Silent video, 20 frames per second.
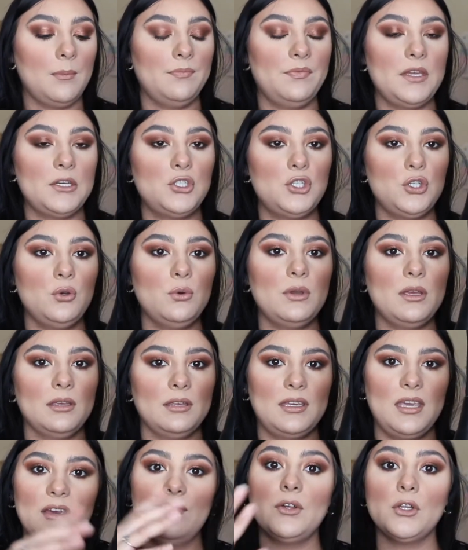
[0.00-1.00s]
They do
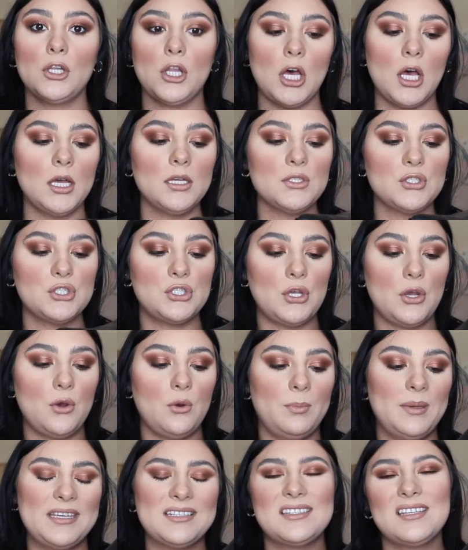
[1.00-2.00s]
give a lot, so
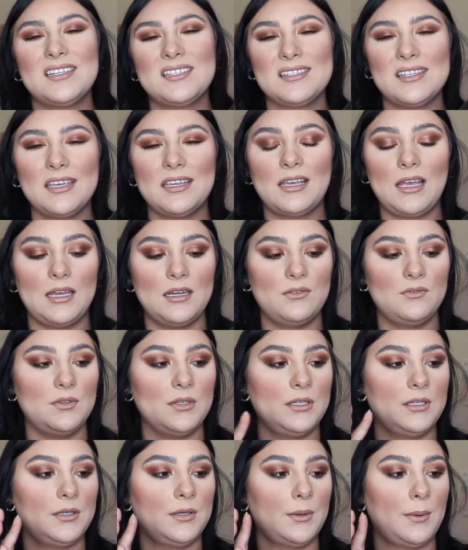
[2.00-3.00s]
because it is like kind of
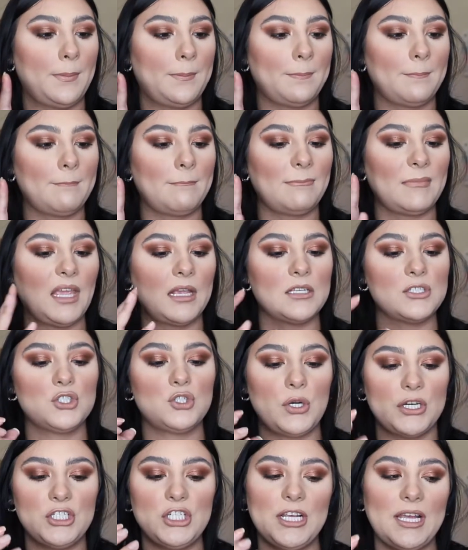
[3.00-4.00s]
like a
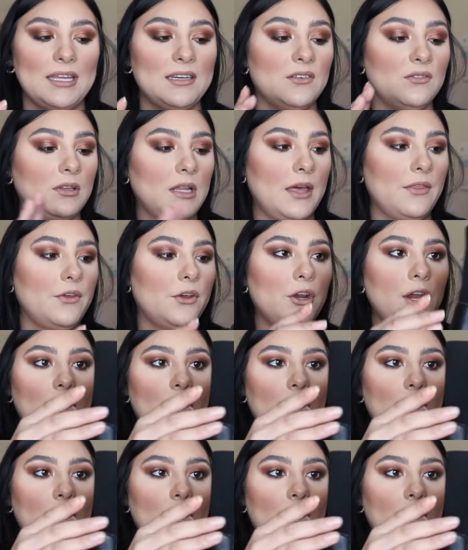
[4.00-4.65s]
stretchy kind of leather,